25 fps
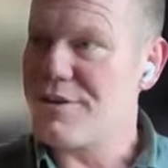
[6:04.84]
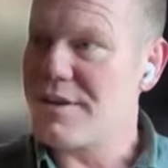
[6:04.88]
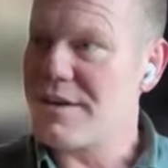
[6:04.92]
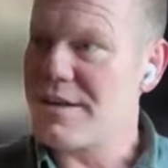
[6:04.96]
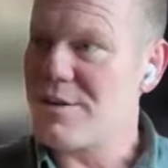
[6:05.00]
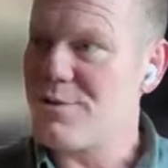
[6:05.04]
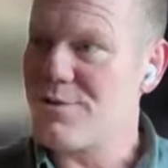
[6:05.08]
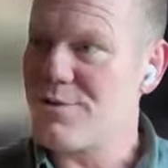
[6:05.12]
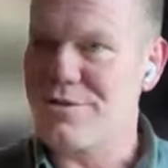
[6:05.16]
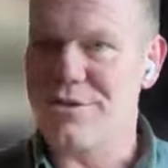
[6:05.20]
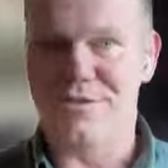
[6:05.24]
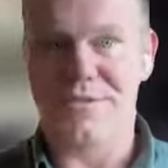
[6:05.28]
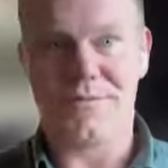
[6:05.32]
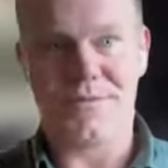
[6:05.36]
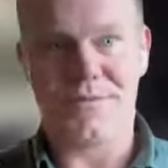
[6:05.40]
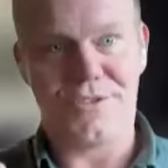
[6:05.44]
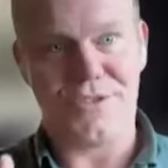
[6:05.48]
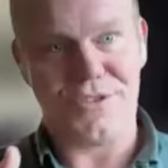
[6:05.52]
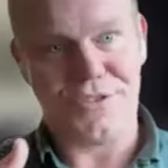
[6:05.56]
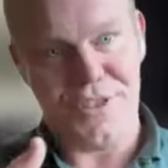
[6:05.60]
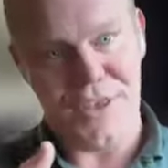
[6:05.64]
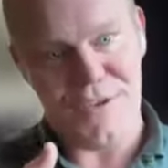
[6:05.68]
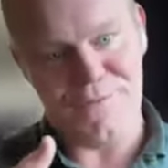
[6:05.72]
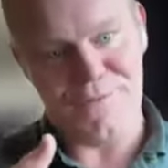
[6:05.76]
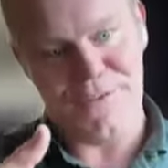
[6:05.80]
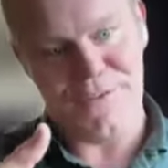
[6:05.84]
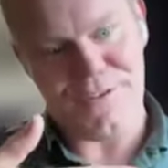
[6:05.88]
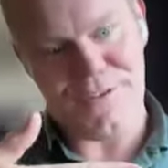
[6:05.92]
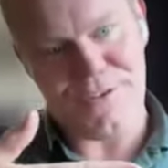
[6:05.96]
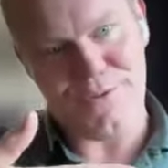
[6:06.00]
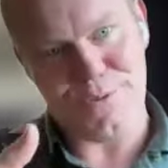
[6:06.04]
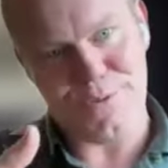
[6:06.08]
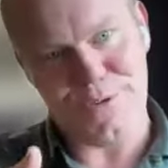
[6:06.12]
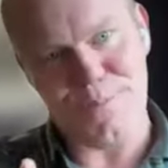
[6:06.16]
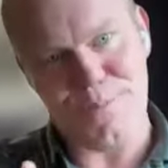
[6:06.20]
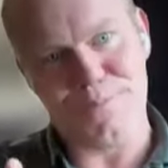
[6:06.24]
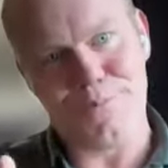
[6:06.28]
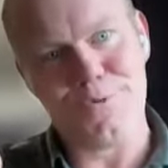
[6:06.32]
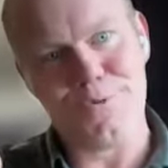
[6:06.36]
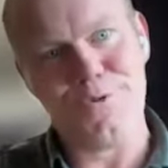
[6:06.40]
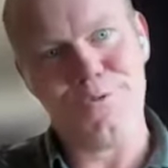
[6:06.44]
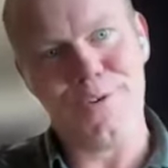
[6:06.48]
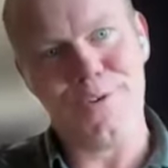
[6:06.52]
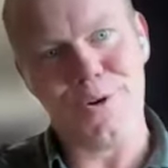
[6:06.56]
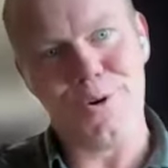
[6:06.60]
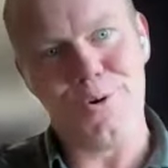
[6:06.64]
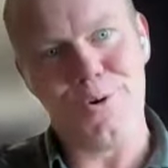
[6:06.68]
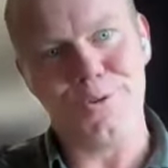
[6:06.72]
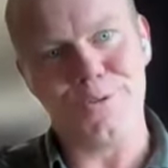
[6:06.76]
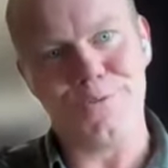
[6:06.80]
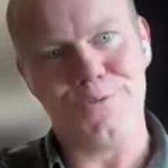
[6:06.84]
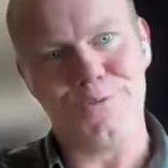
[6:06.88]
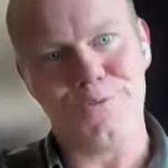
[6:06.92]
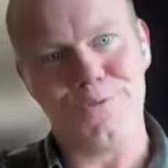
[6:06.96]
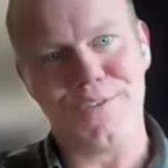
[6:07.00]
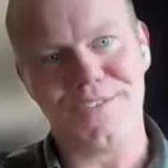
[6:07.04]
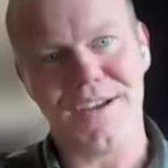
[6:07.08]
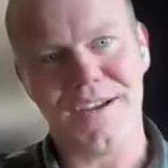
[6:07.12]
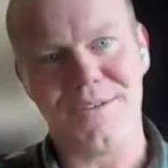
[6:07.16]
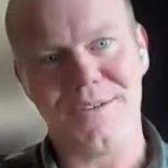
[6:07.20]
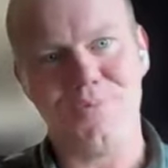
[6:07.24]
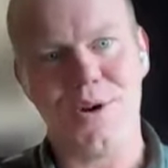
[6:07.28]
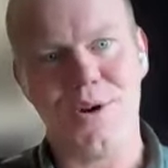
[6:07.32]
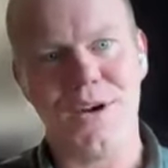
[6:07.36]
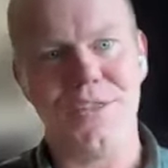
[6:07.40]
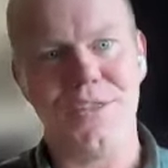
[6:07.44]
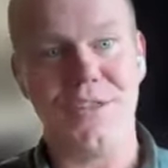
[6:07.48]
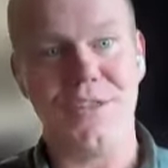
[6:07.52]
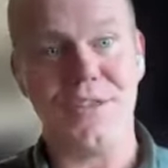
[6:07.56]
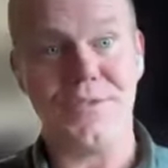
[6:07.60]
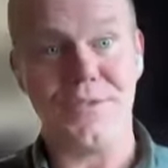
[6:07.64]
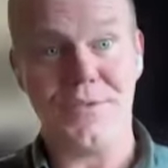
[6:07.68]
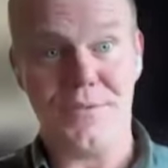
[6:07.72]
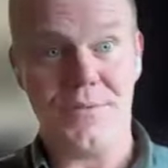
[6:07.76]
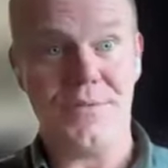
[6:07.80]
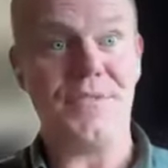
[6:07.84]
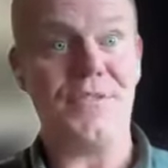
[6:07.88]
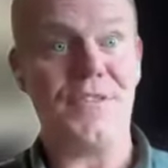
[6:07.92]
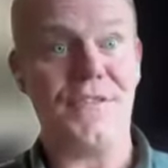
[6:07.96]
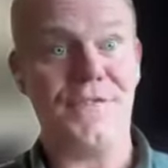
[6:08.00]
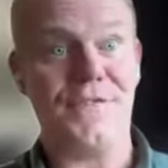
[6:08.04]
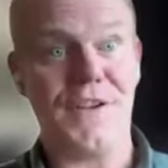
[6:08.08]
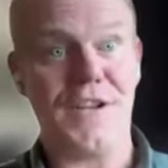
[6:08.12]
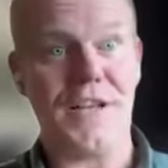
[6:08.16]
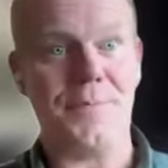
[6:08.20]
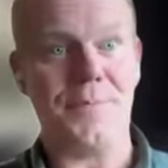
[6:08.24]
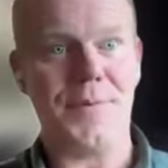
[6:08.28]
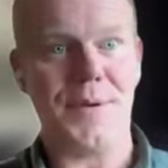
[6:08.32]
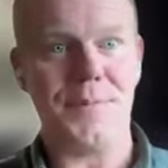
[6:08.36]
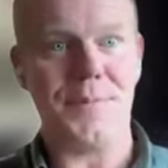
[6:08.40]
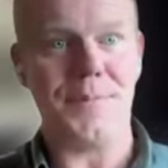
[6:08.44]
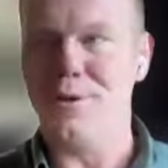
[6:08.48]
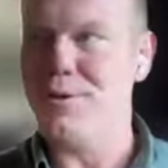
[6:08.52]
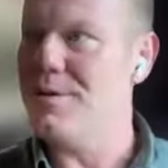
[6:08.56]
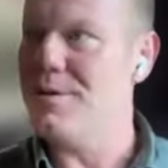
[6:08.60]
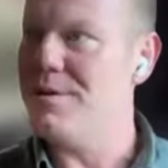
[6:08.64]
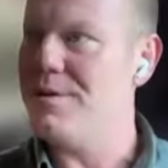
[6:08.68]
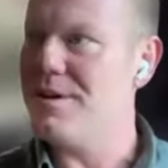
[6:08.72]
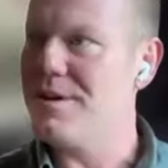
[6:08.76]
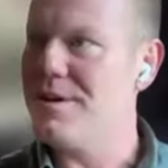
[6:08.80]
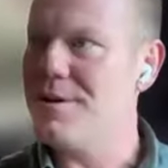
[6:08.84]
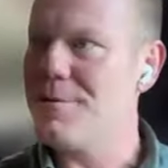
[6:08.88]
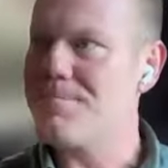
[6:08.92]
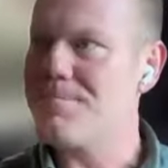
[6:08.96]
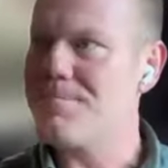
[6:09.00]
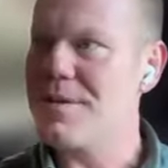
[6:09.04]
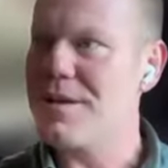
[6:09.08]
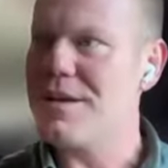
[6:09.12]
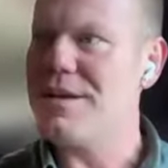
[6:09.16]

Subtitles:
and I think it was just because their fitness was improving all of the time, where the fitter people,